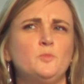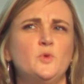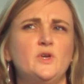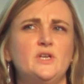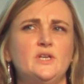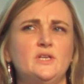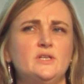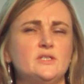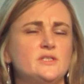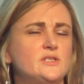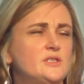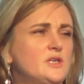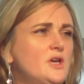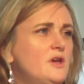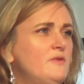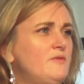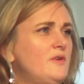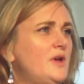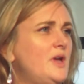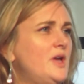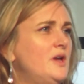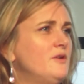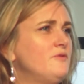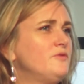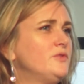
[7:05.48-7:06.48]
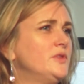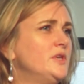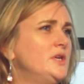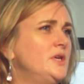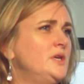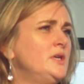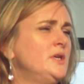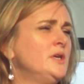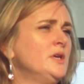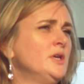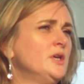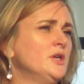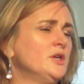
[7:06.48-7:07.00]
we did a survey of
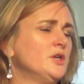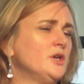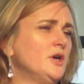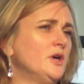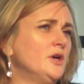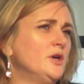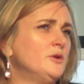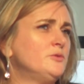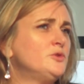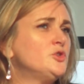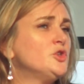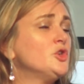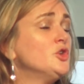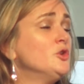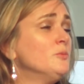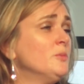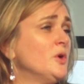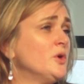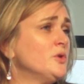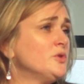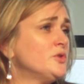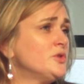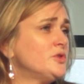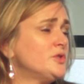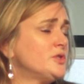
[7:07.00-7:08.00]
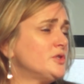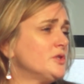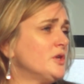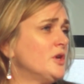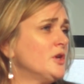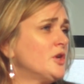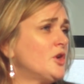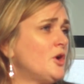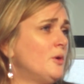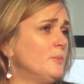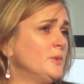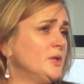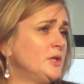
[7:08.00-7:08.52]
the 2 most
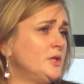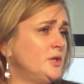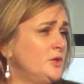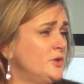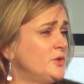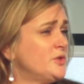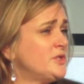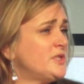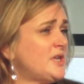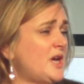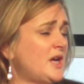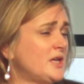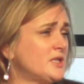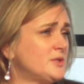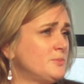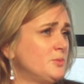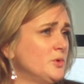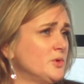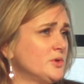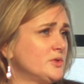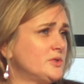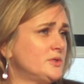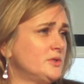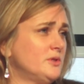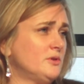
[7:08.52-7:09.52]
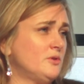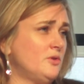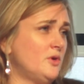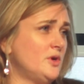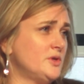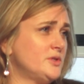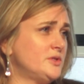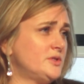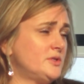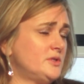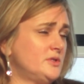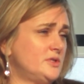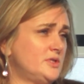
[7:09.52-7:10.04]
commonly used textbooks
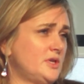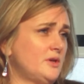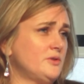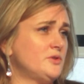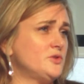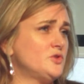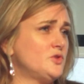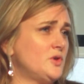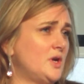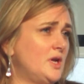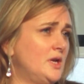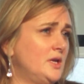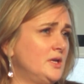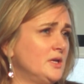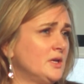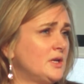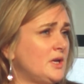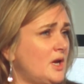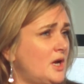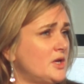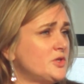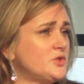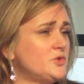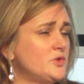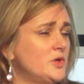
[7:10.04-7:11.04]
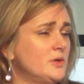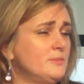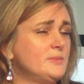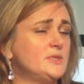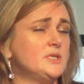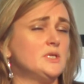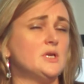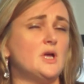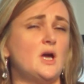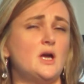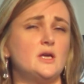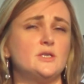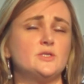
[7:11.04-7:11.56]
across South Australian classrooms
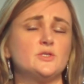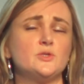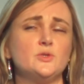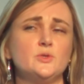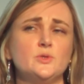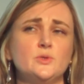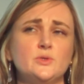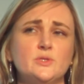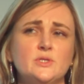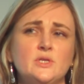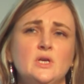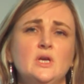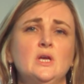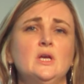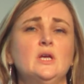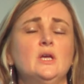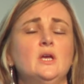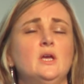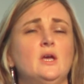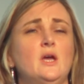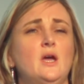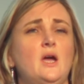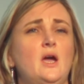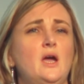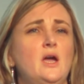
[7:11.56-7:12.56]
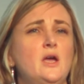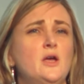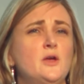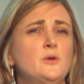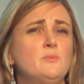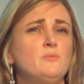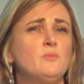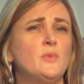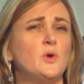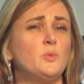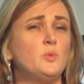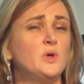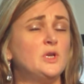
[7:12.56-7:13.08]
in high schools.
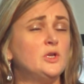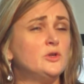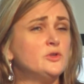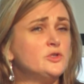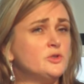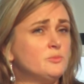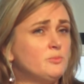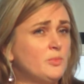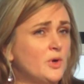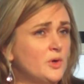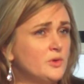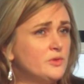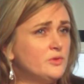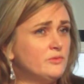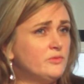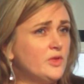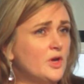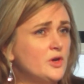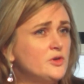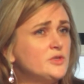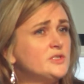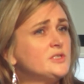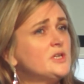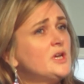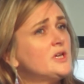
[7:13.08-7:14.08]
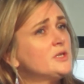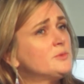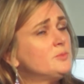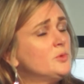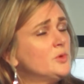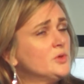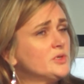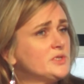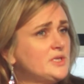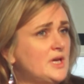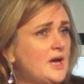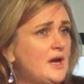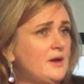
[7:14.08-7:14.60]
We looked at both of those
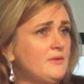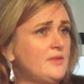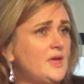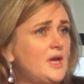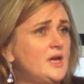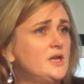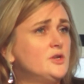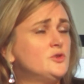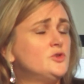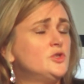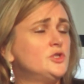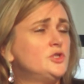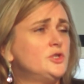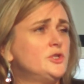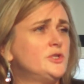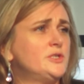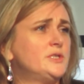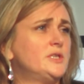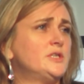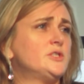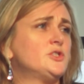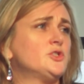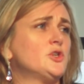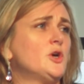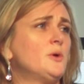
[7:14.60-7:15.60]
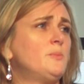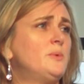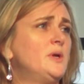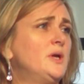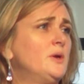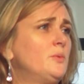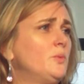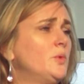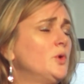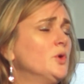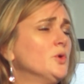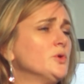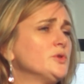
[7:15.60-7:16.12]
textbooks, how they introduced this topic.
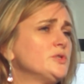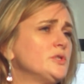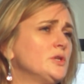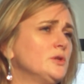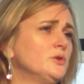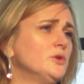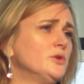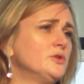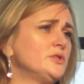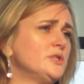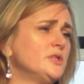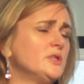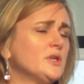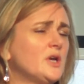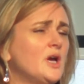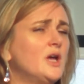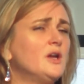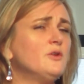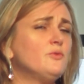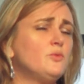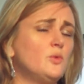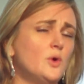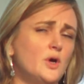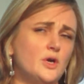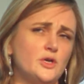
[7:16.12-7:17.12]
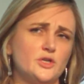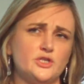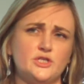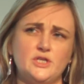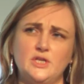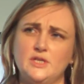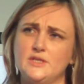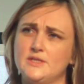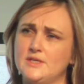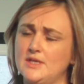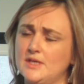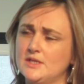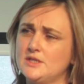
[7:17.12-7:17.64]
We also looked at the kind of
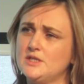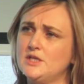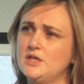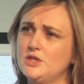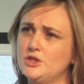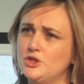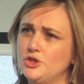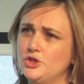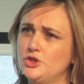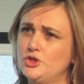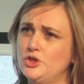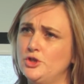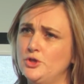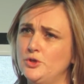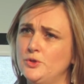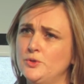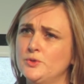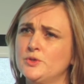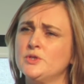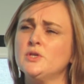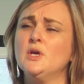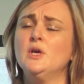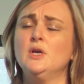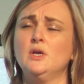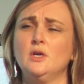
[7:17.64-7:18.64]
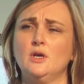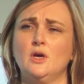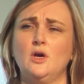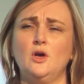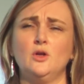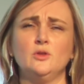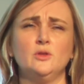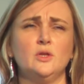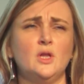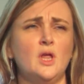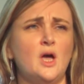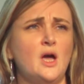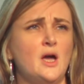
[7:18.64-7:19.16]
worksheets that teachers use
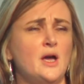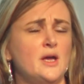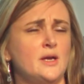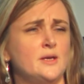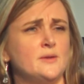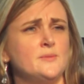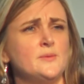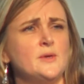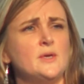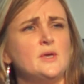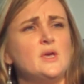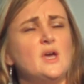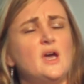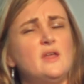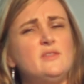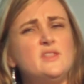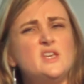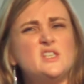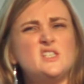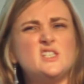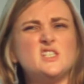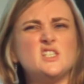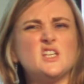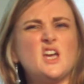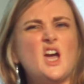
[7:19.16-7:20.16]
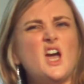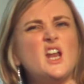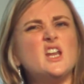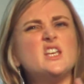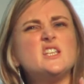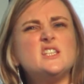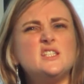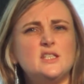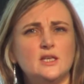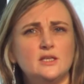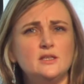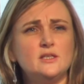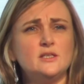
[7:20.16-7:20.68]
online. And this is a kind of
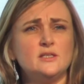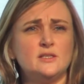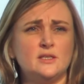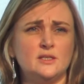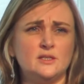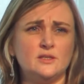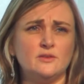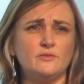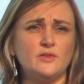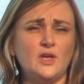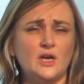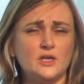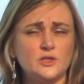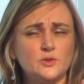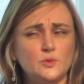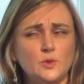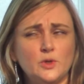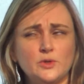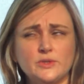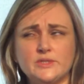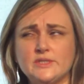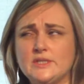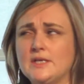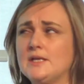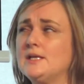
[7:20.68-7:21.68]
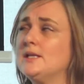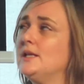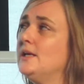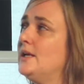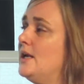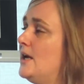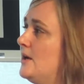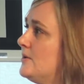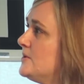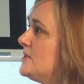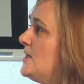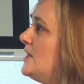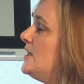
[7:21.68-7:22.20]
synthesis of that, so we're not singling
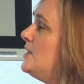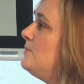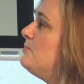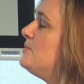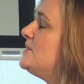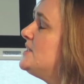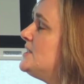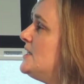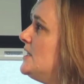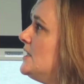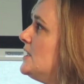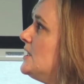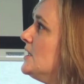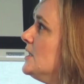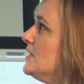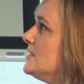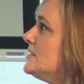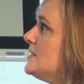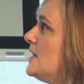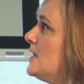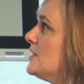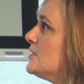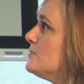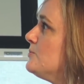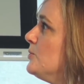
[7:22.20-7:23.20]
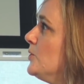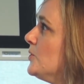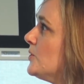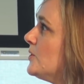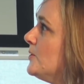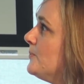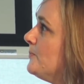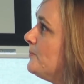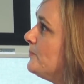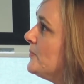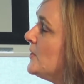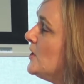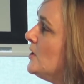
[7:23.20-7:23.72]
out any particular textbook.
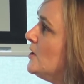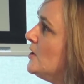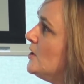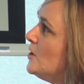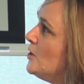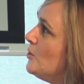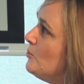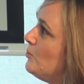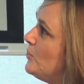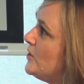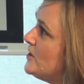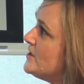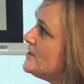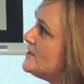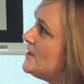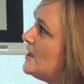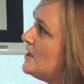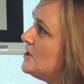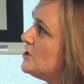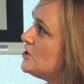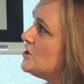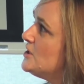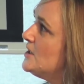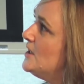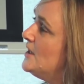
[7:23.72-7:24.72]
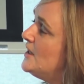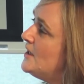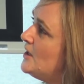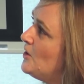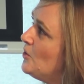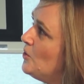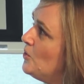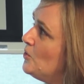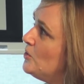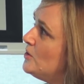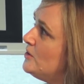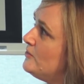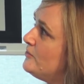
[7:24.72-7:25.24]
But essentially,
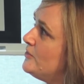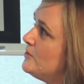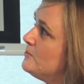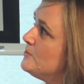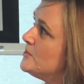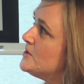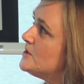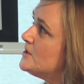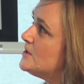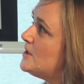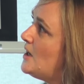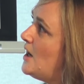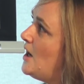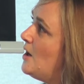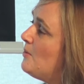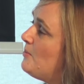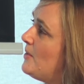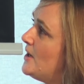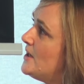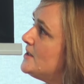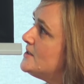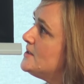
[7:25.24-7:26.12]
all of them start by